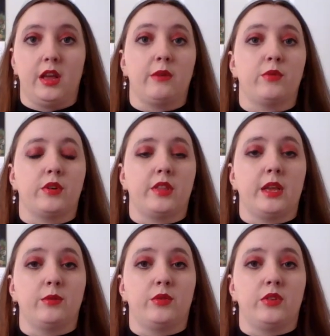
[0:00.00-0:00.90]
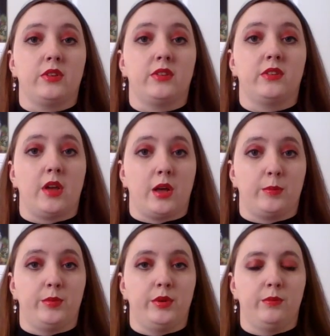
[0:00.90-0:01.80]
for them to stop
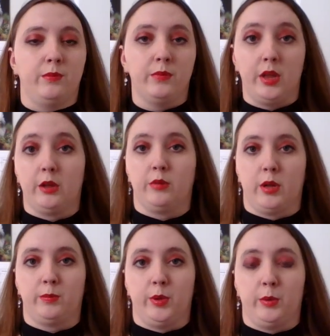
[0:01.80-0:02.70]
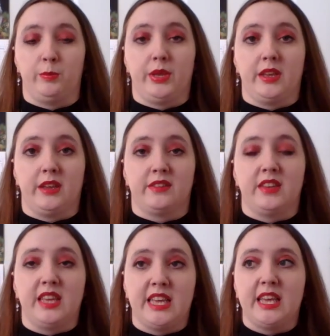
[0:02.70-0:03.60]
El Guapo, because
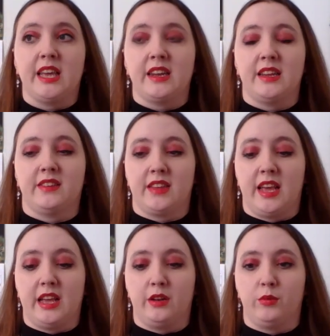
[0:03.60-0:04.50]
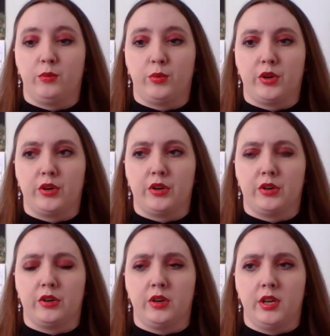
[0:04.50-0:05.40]
he and his gang
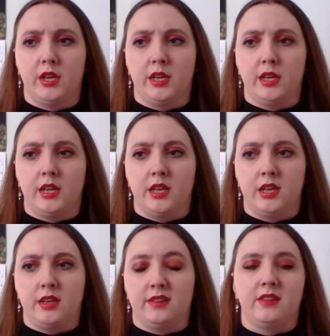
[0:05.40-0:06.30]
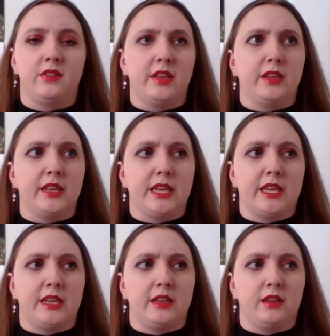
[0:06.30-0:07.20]
were
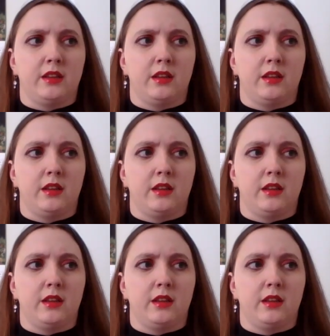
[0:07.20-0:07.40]
stealing